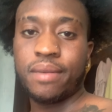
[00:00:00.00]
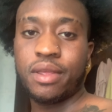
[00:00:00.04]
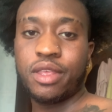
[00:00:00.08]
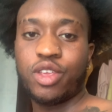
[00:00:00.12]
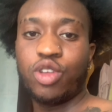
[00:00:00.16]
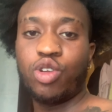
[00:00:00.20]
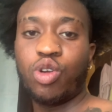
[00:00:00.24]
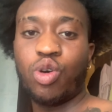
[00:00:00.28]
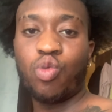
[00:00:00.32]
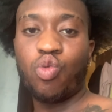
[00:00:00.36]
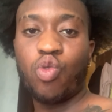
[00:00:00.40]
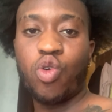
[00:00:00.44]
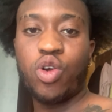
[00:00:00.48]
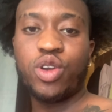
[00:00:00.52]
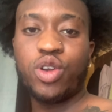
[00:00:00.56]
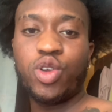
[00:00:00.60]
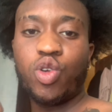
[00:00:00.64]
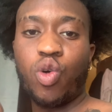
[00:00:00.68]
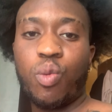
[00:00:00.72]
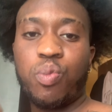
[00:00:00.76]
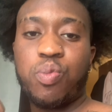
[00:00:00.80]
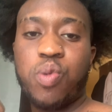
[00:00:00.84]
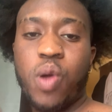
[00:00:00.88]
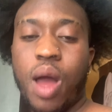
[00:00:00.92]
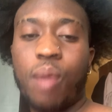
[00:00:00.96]
You don't want
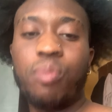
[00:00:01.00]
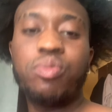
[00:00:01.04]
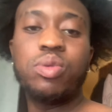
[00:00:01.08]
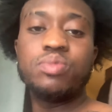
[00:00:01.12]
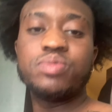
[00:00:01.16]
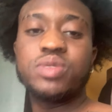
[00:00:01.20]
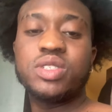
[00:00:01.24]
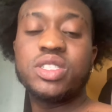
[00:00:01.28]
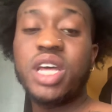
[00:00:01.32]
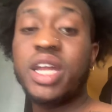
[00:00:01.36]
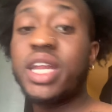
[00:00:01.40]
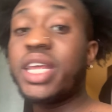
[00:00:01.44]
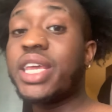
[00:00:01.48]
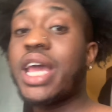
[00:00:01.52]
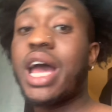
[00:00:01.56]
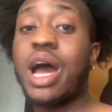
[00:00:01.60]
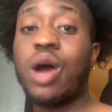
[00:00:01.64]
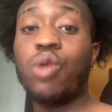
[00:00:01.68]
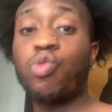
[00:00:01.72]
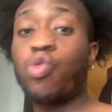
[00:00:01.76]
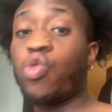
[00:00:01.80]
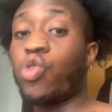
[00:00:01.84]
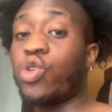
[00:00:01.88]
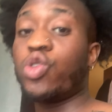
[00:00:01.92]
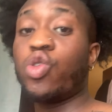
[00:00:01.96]
no problems. None of
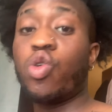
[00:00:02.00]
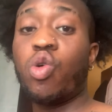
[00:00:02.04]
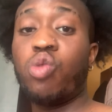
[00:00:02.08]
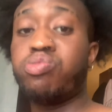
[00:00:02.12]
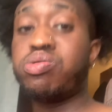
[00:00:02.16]
y'all want no